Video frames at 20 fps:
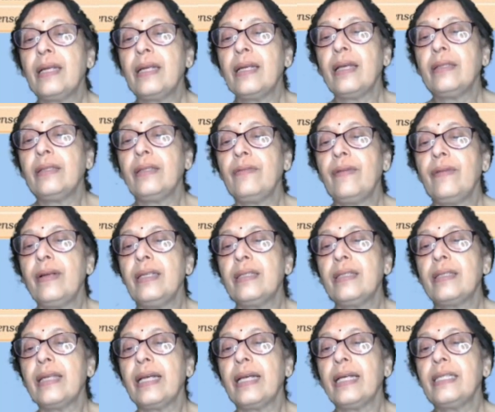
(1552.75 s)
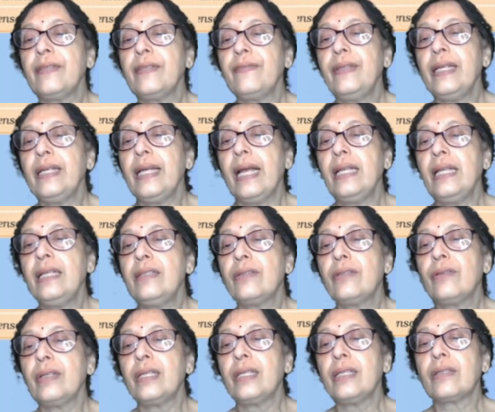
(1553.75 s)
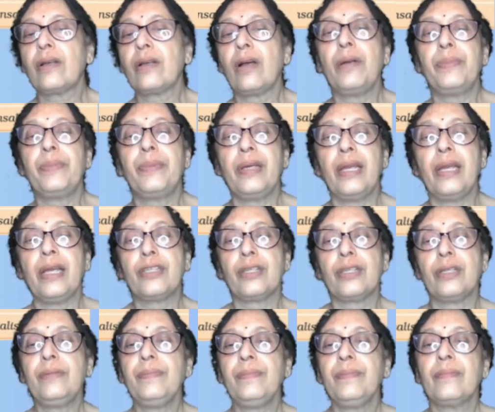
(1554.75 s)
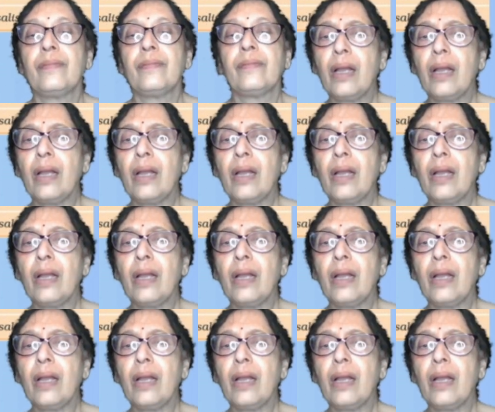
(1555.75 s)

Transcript: another one is negatively helped. So it is called predation.